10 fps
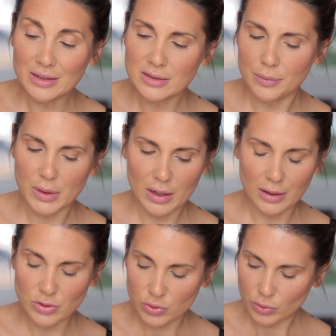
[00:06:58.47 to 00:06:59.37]
That is something
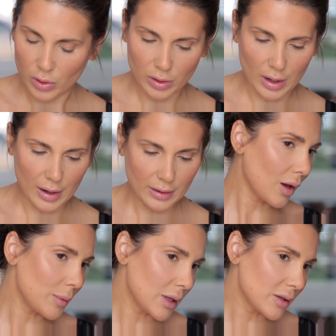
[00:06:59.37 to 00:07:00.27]
I do not like. I mean,